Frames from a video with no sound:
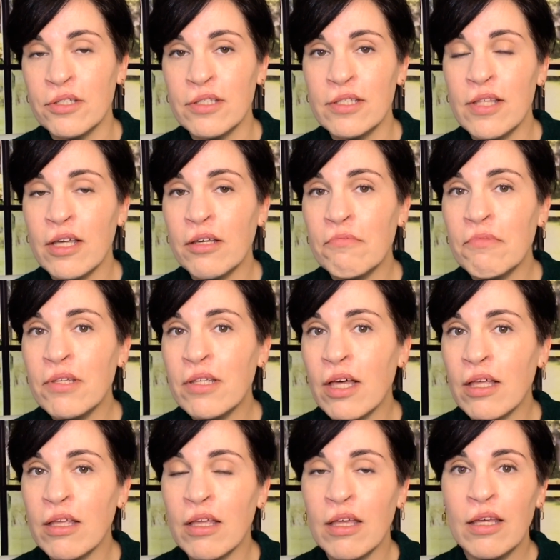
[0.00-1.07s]
They can be done
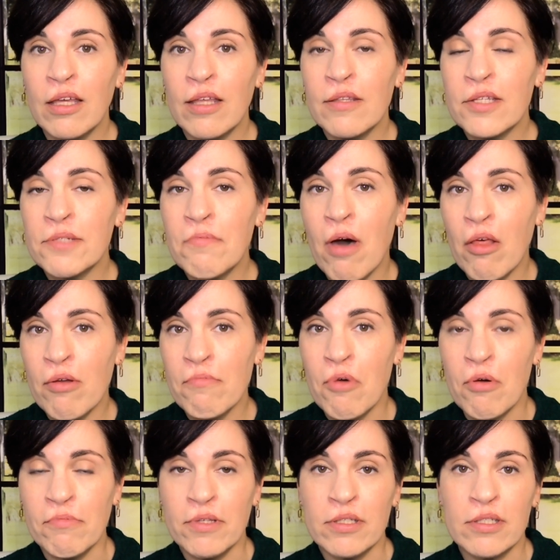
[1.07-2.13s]
in the smaller
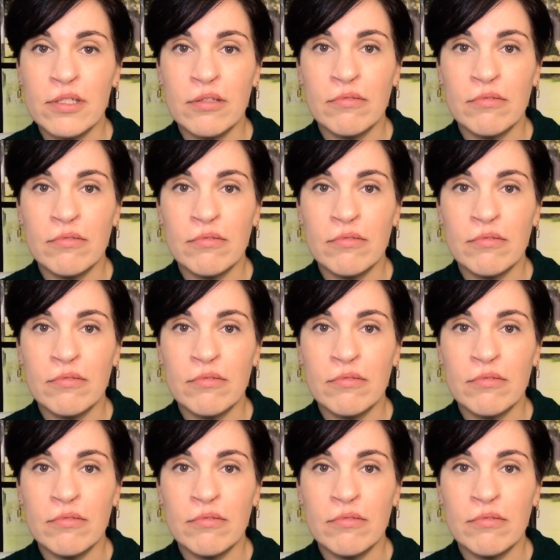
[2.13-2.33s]
moments,